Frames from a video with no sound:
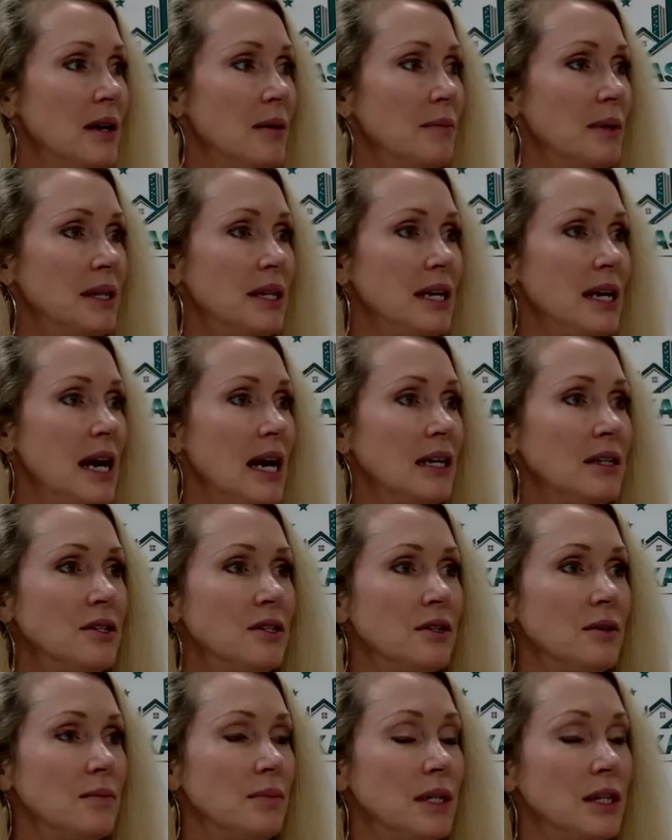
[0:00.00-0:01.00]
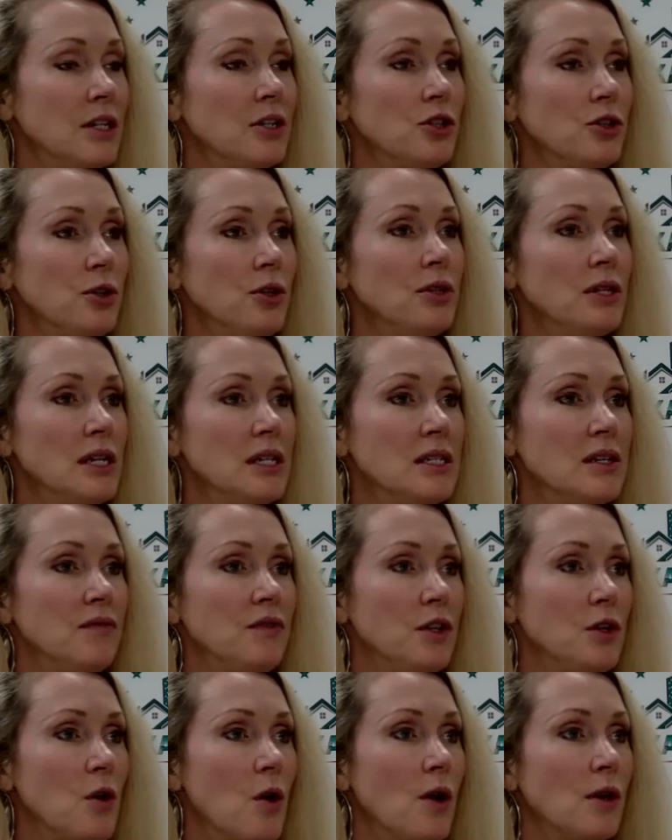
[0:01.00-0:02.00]
But the truth is, if
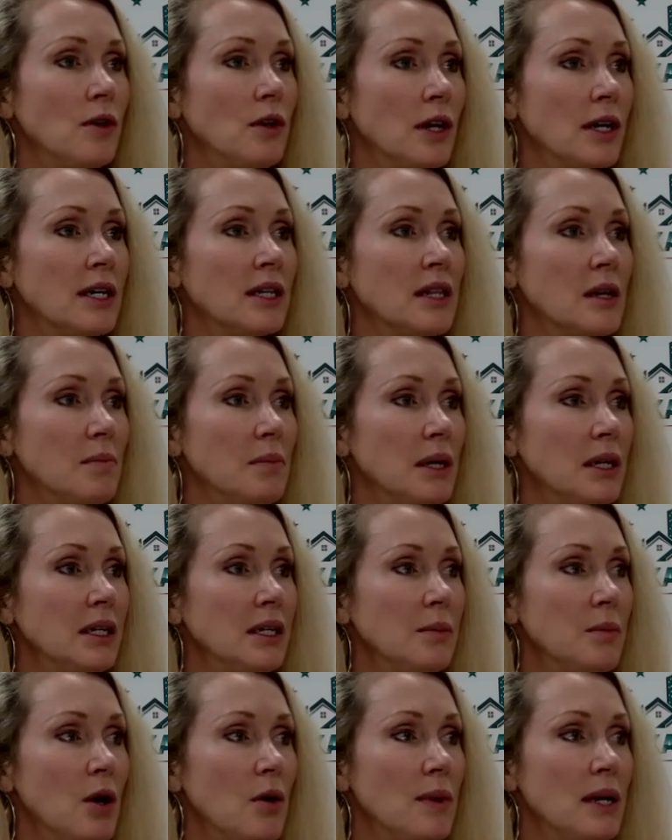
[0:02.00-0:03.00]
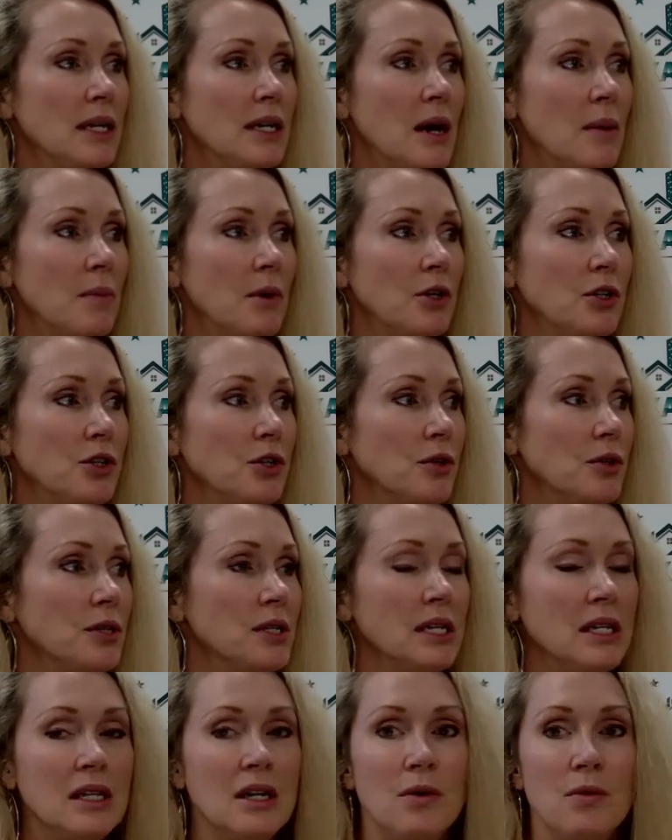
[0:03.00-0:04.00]
you go and look at the building permit numbers, you'll
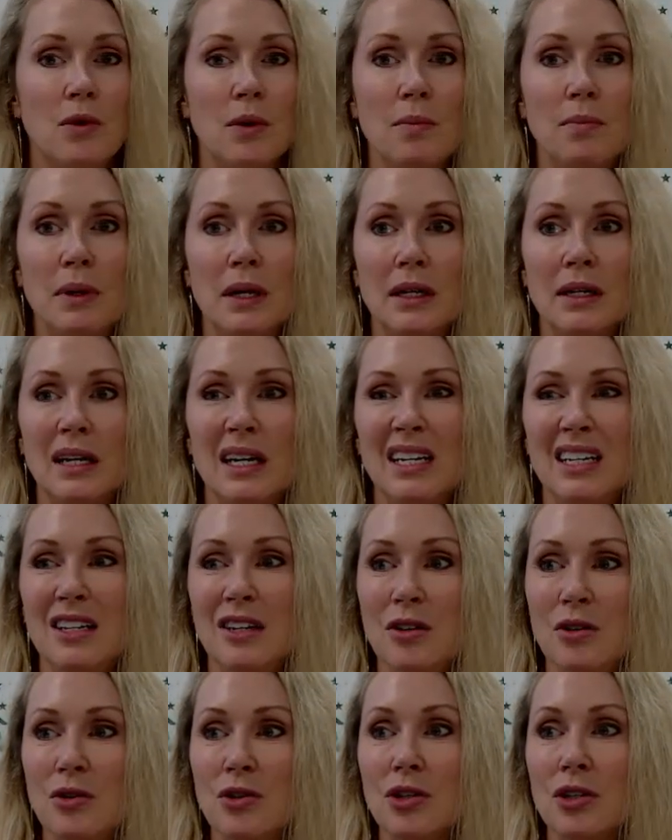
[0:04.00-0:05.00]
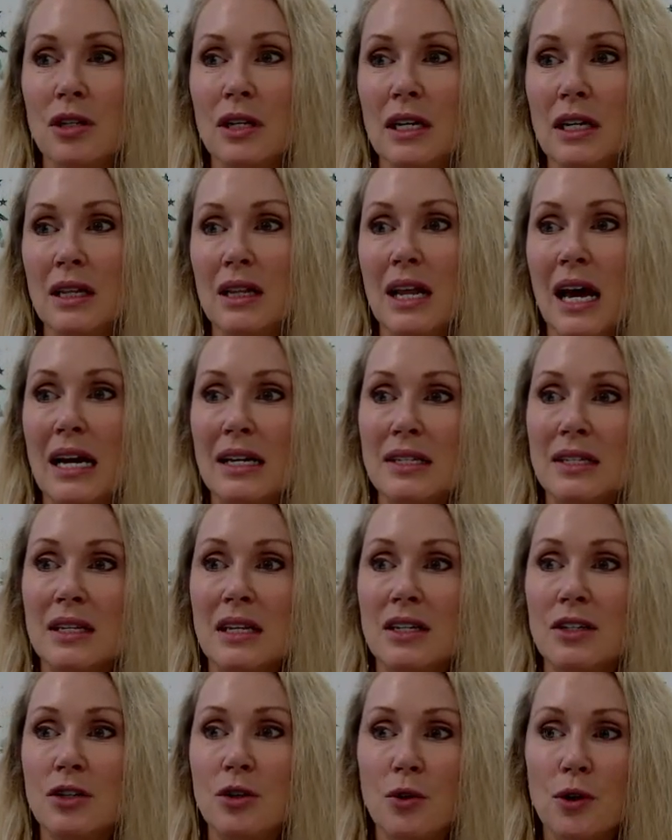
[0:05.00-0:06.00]
see that we're building usually less
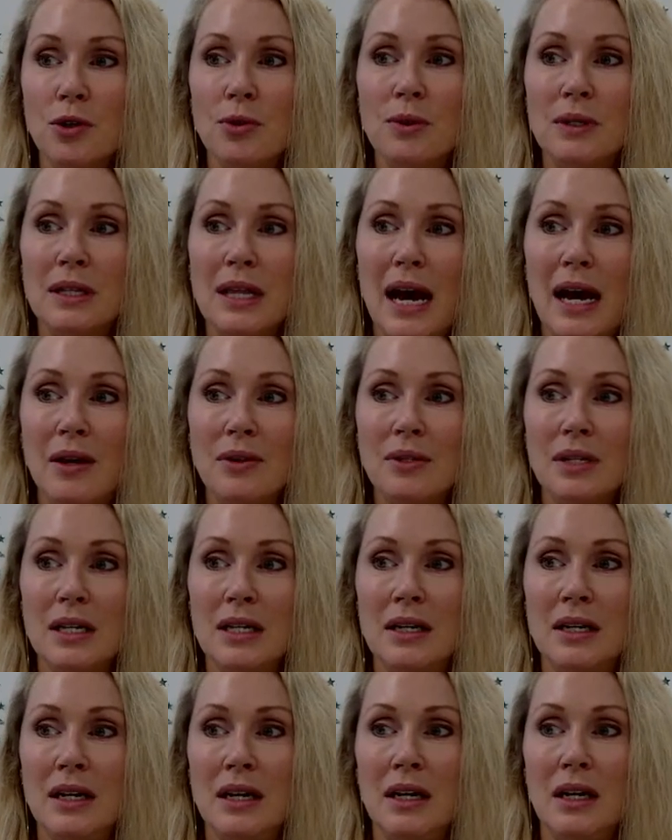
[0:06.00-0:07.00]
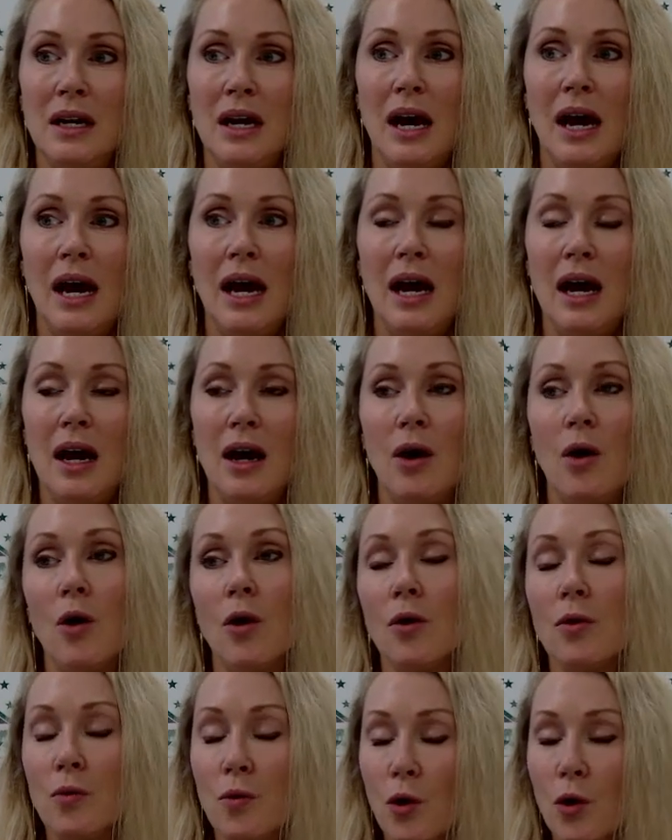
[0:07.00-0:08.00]
than 2,000 or 3,000,
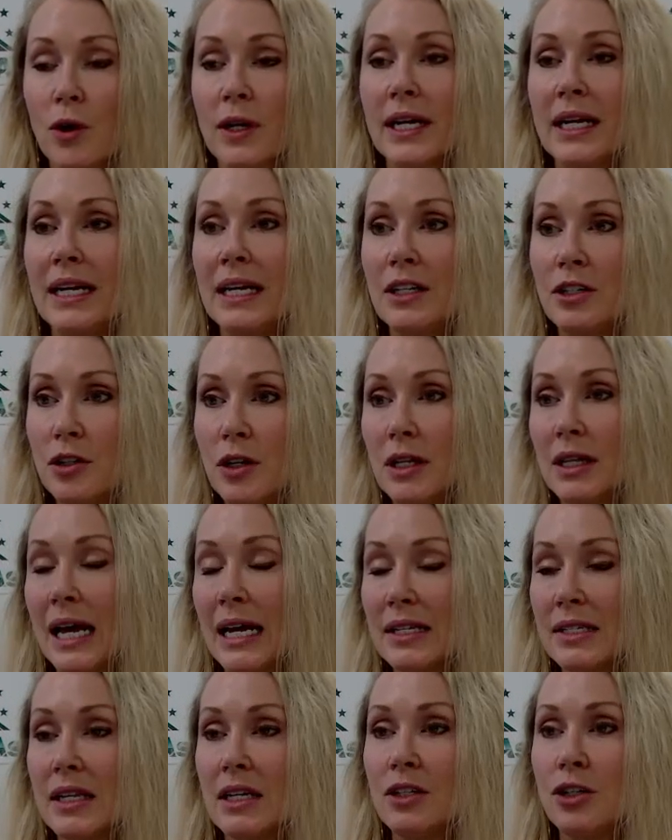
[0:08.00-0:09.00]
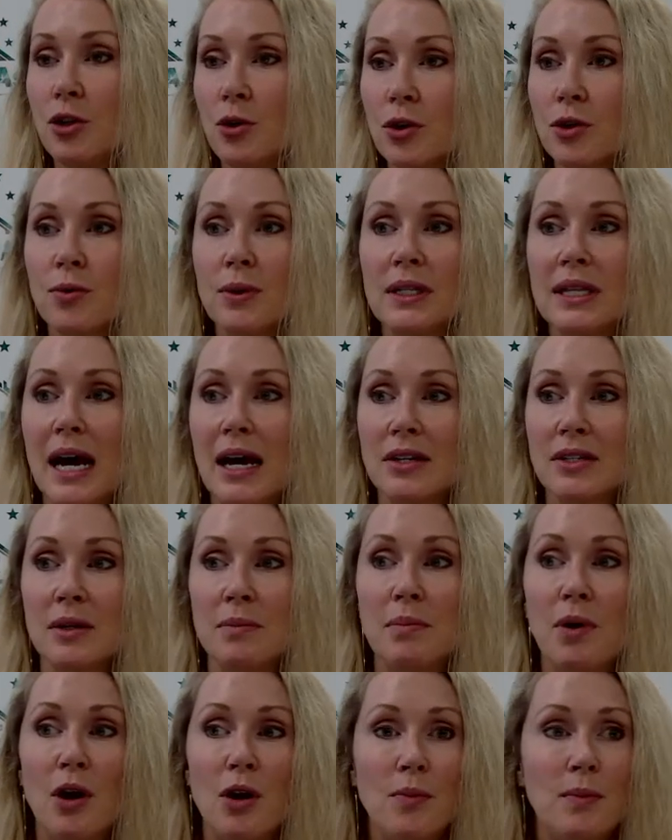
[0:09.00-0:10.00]
or we're getting less than 2,000 or
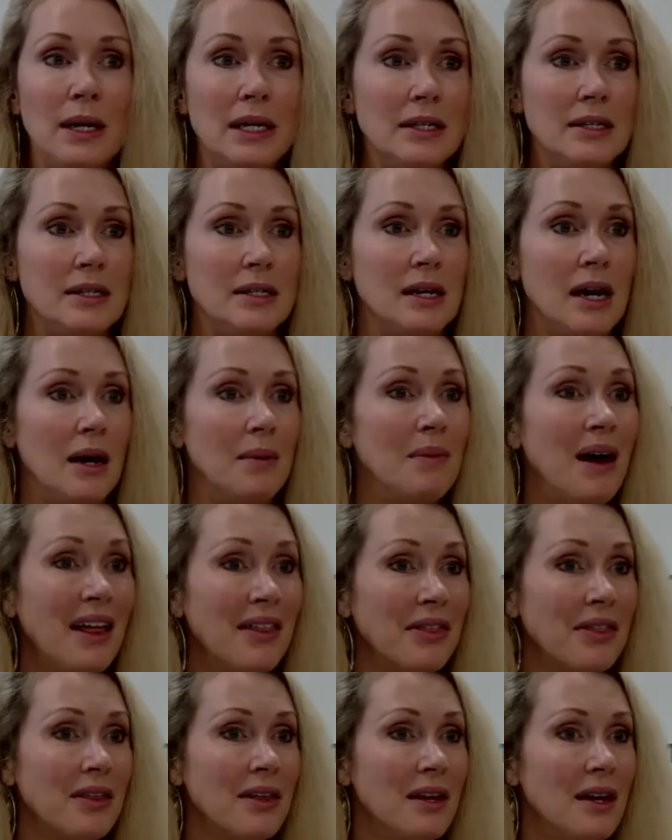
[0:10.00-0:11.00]
3,000 permits a month,